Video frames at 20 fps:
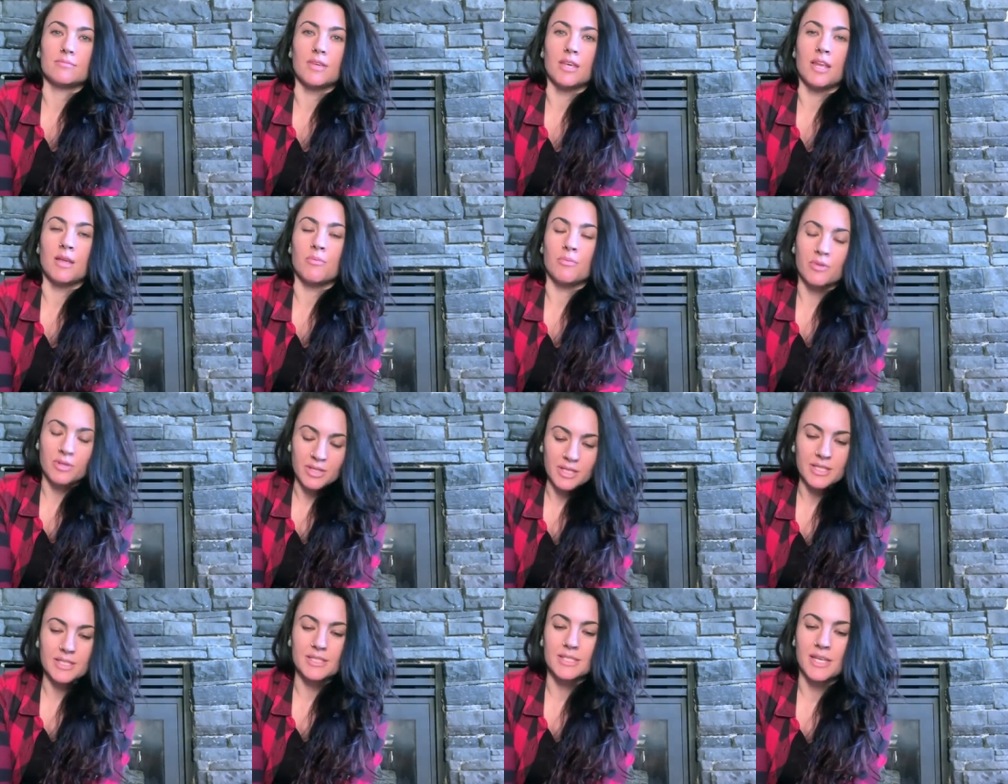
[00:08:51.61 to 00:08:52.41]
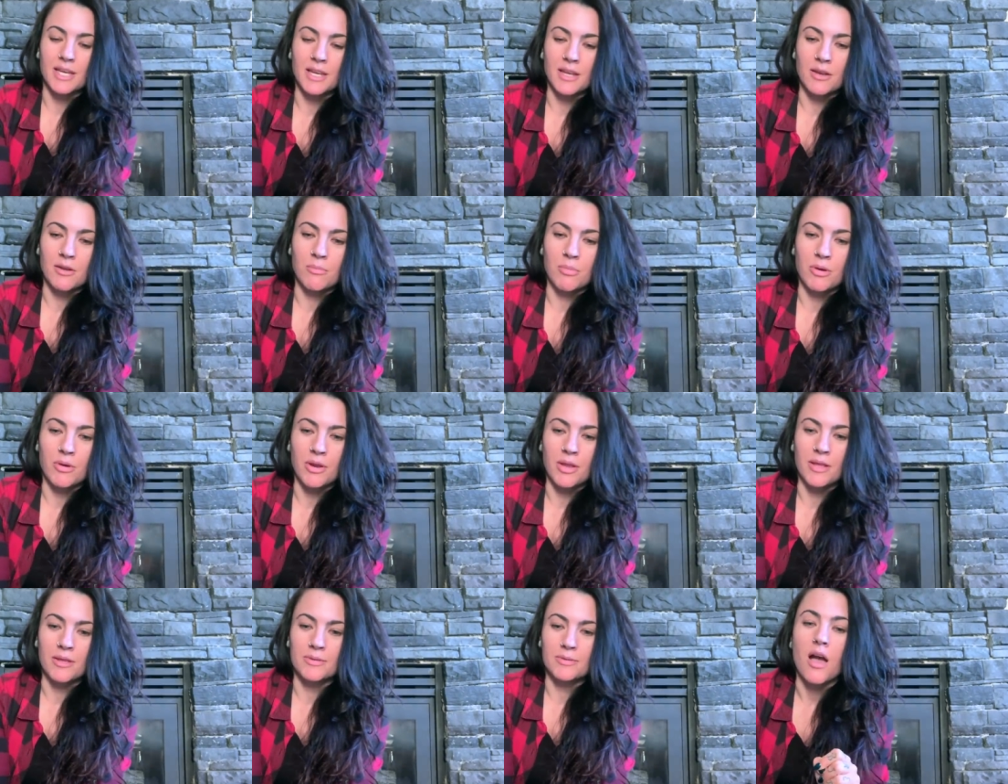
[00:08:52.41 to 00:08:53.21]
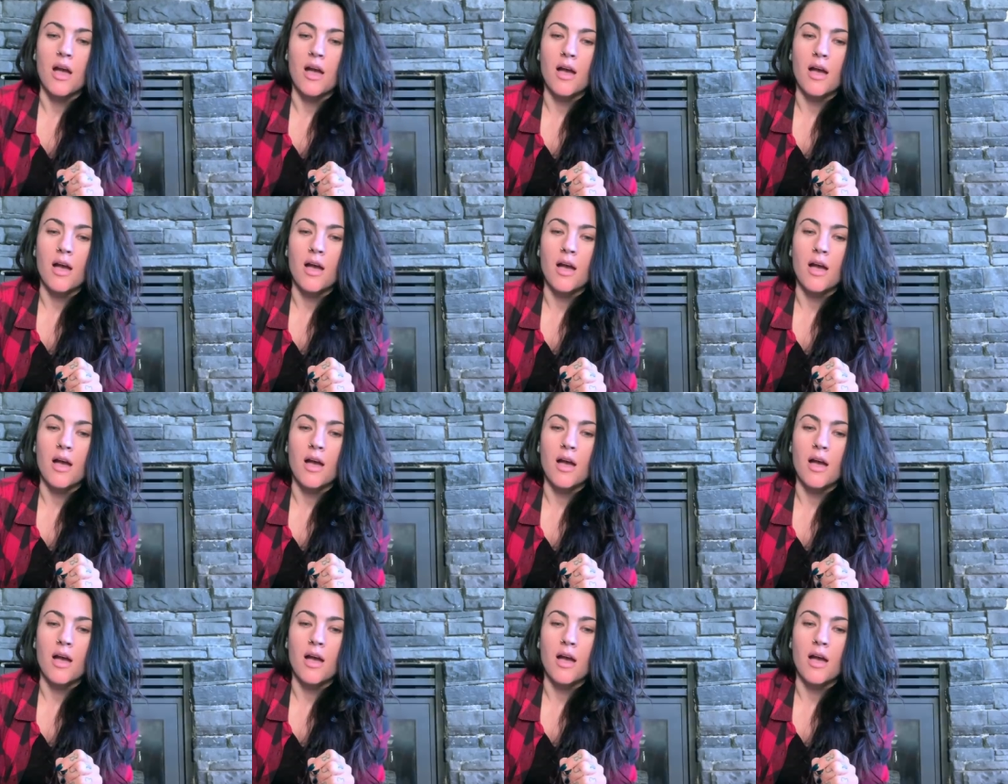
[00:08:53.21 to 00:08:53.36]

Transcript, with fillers: and I'm really excited about it.